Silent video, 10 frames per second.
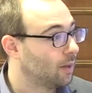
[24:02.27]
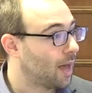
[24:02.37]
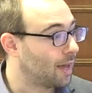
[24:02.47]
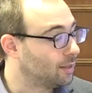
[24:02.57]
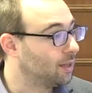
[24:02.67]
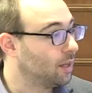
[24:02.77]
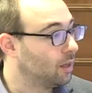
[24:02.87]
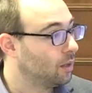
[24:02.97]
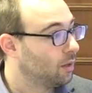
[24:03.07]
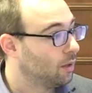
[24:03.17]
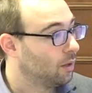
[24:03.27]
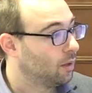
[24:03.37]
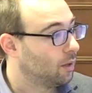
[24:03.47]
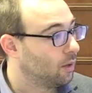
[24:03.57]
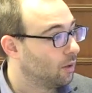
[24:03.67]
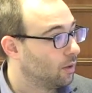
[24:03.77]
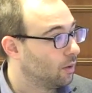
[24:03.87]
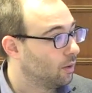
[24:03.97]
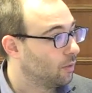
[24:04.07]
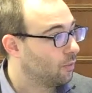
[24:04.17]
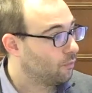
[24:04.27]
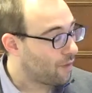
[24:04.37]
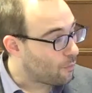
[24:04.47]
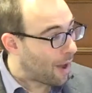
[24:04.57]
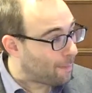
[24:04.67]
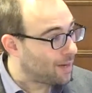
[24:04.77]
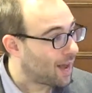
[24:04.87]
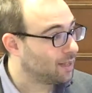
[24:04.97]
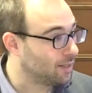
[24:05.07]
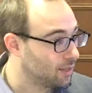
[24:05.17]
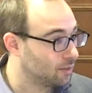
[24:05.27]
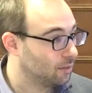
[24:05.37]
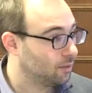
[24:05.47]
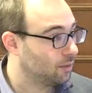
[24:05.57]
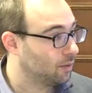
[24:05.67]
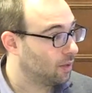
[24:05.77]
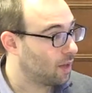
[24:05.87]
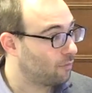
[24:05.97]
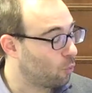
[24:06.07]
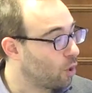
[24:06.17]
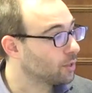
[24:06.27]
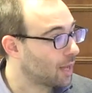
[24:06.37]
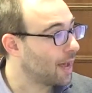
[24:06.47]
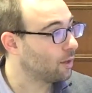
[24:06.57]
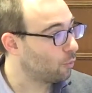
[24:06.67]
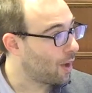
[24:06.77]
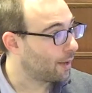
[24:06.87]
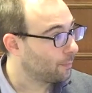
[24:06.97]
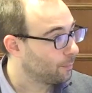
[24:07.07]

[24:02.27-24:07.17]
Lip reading: until they weaponize it in the worst kind of way.